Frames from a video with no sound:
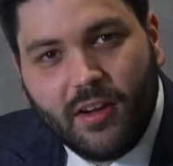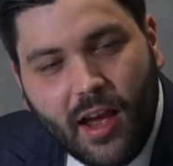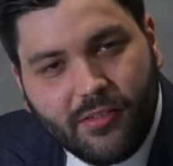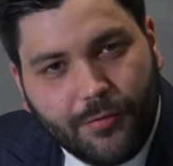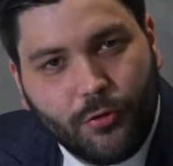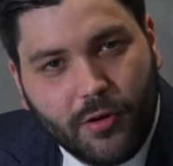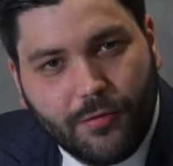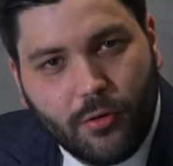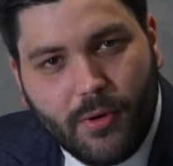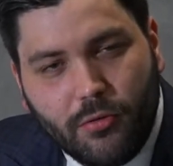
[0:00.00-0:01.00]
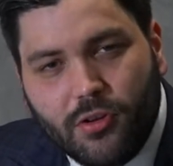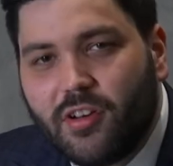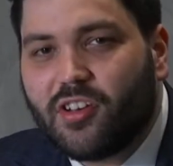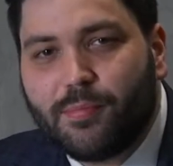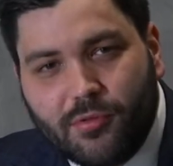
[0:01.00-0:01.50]
As a 44mm,
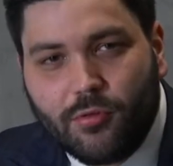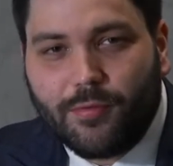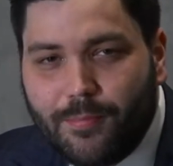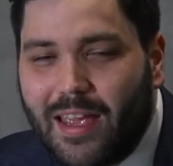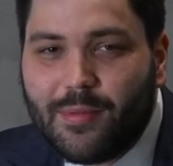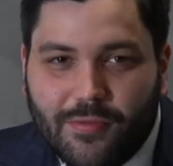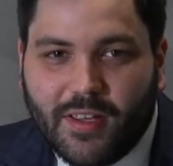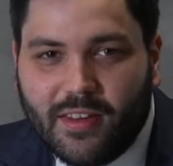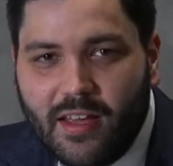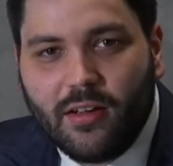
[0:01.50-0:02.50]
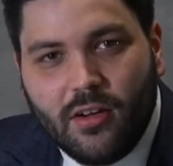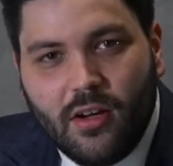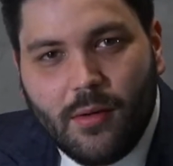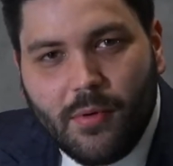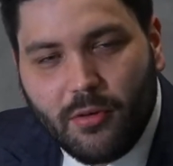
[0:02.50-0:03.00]
you'd sort of maybe think that,
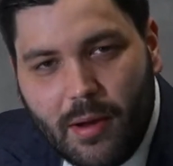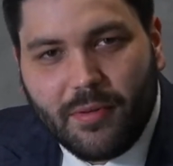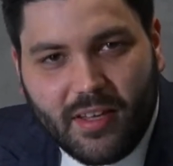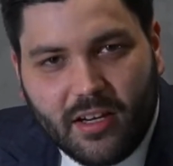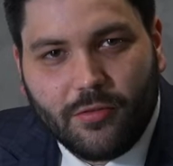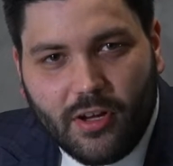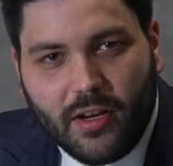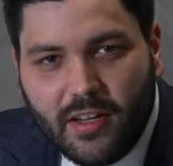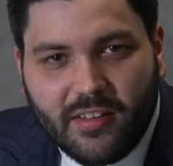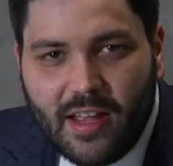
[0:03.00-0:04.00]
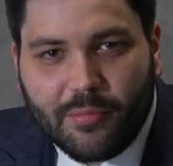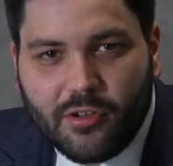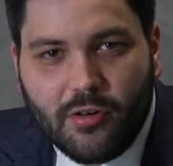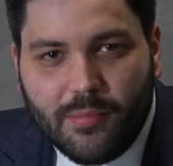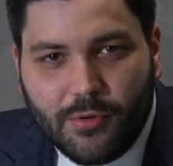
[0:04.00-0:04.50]
but the way Patek have done it is
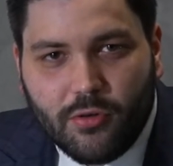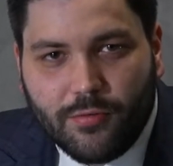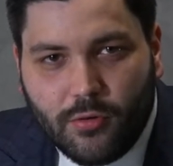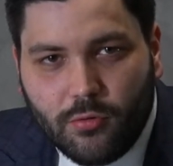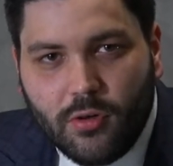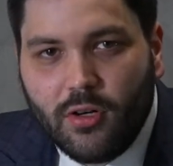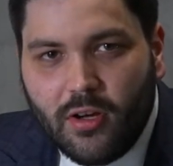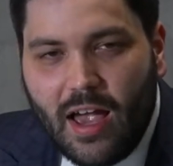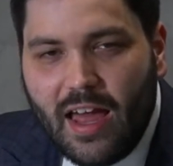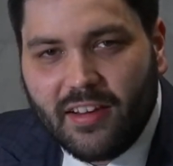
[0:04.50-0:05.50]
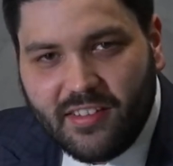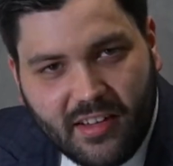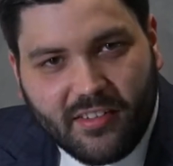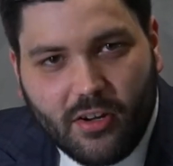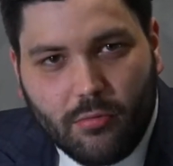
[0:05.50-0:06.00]
absolutely beautiful, and it
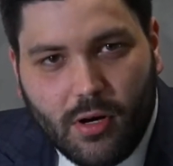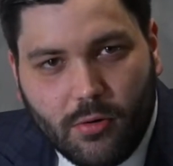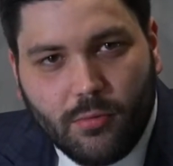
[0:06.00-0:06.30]
sits so well.